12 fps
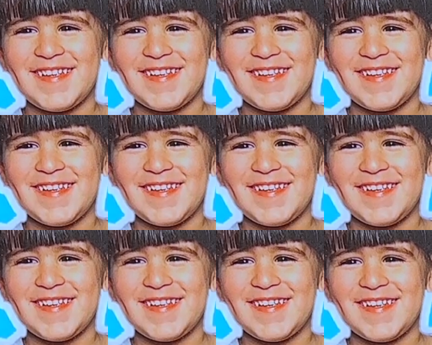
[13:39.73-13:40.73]

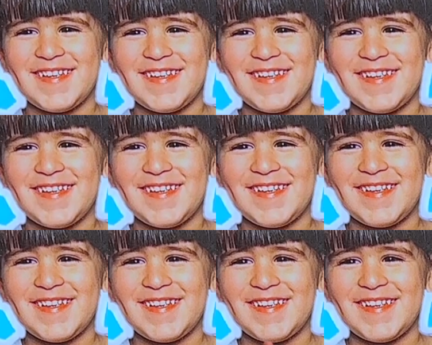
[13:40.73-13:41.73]

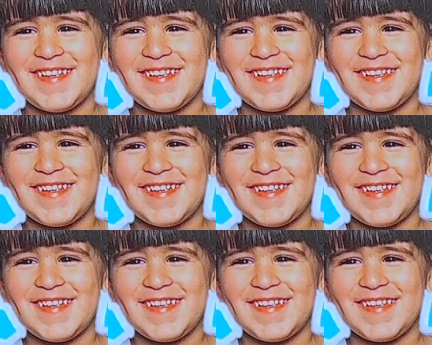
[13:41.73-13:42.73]

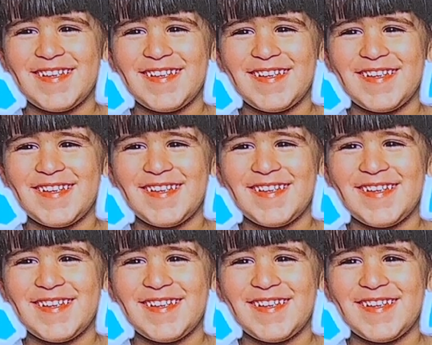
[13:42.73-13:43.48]
(silent)